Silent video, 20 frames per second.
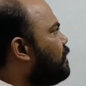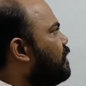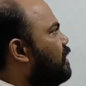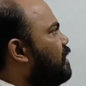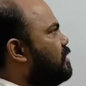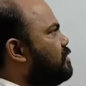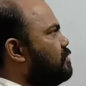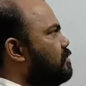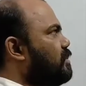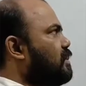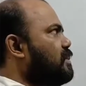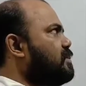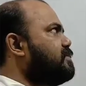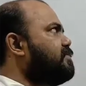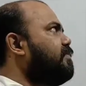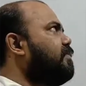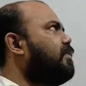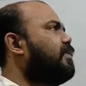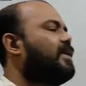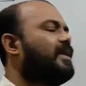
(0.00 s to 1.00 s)
as well as
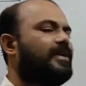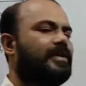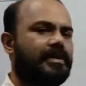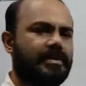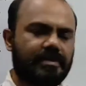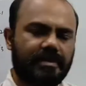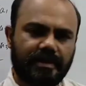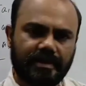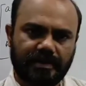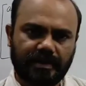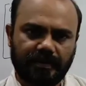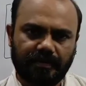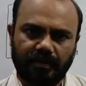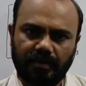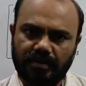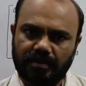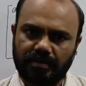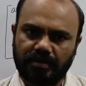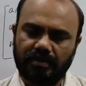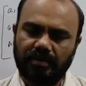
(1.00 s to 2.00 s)
for entrance exam
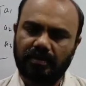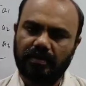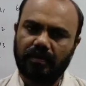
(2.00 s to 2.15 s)
also